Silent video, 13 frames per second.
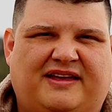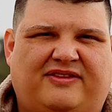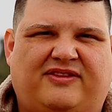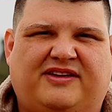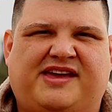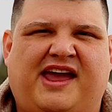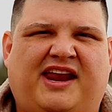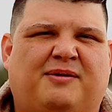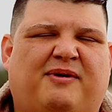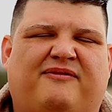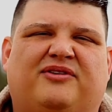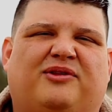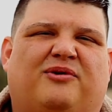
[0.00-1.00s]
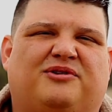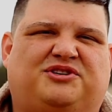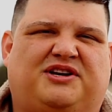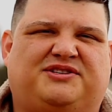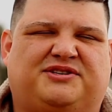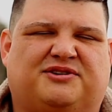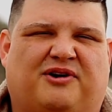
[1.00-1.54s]
in the kingdom of the Lord
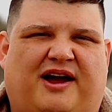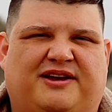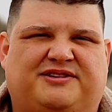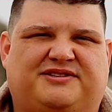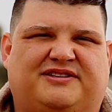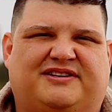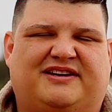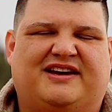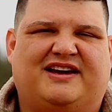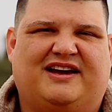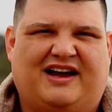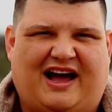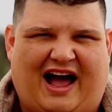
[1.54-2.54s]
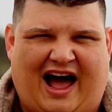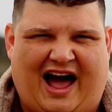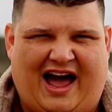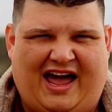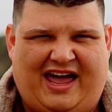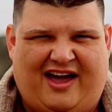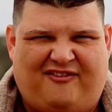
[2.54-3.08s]
Jesus Christ,
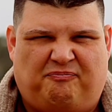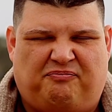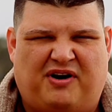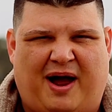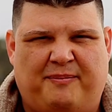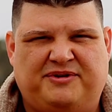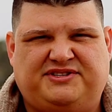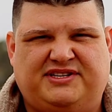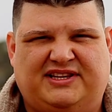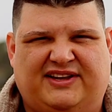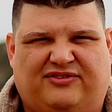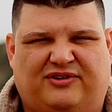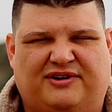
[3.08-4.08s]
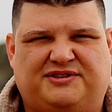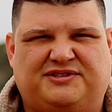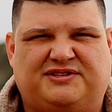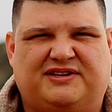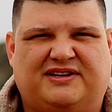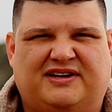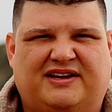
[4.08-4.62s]
I have promised
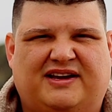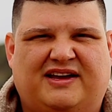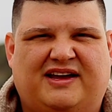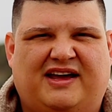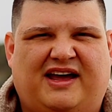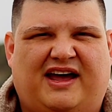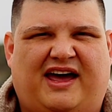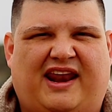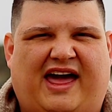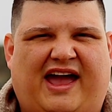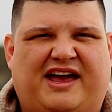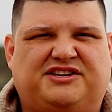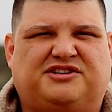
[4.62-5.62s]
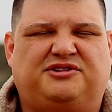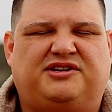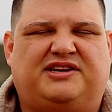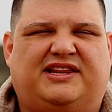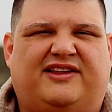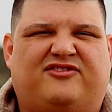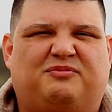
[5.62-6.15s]
deliverance, and I ask you to
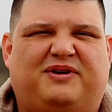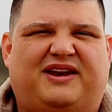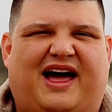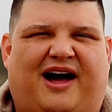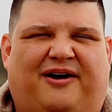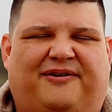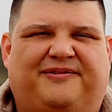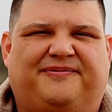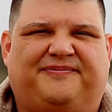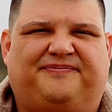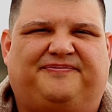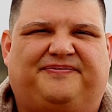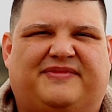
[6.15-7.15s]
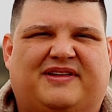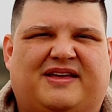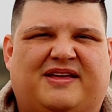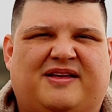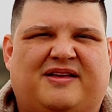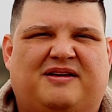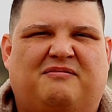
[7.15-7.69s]
deliver me now
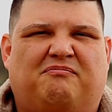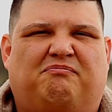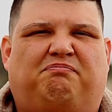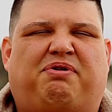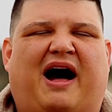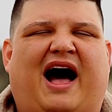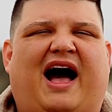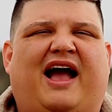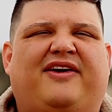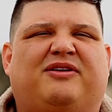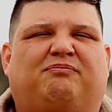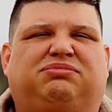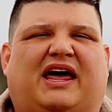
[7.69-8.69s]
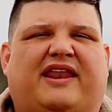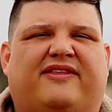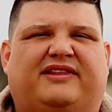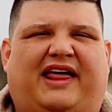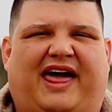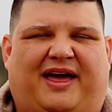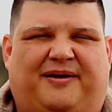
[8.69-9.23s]
by the blood of the
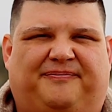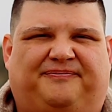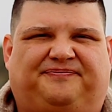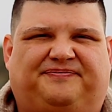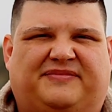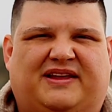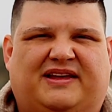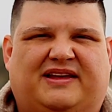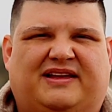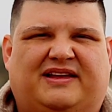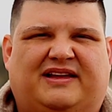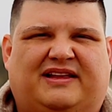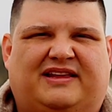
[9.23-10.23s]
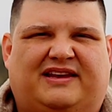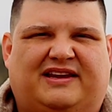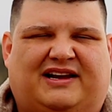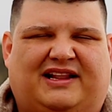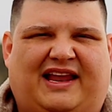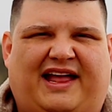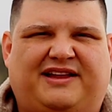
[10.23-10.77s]
Lamb. Let it
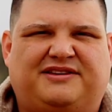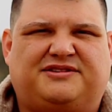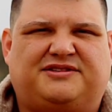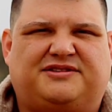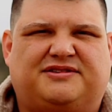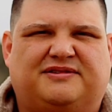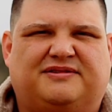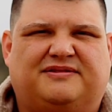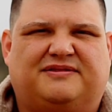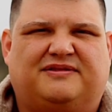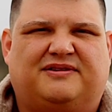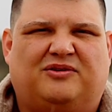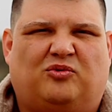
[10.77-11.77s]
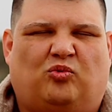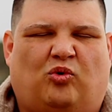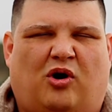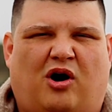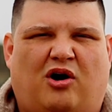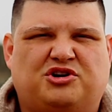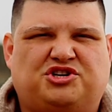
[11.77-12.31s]
cleanse,
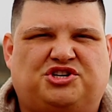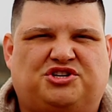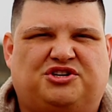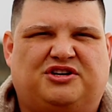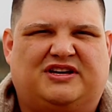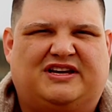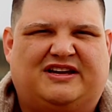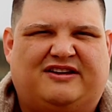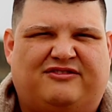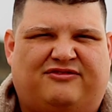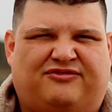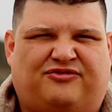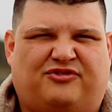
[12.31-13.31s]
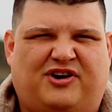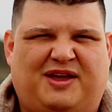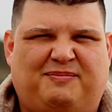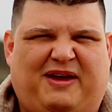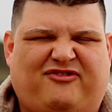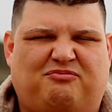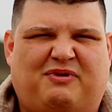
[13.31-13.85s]
wash, free
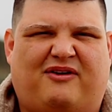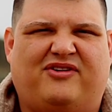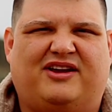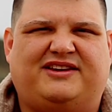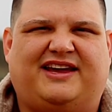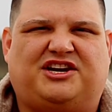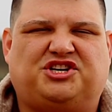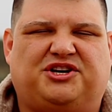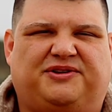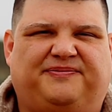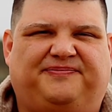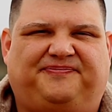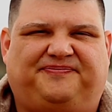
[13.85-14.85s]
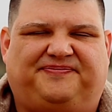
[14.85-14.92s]
me from every addiction